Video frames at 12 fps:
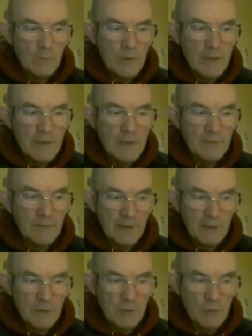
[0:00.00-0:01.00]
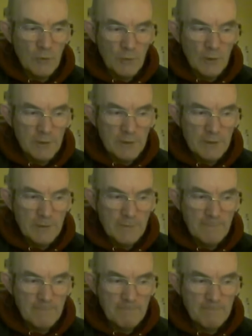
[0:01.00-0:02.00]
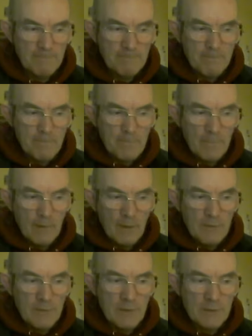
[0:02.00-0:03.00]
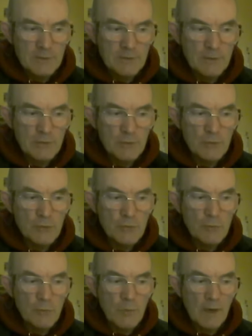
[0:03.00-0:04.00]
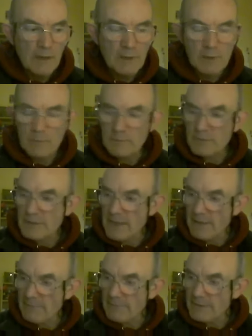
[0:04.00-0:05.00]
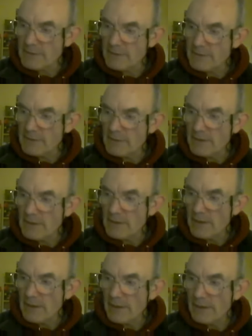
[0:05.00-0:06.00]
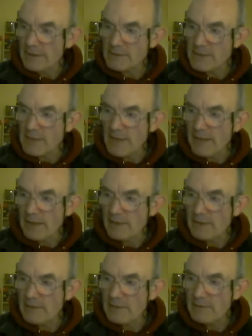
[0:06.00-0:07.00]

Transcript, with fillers: We thank you, Lord, that you welcomed David as king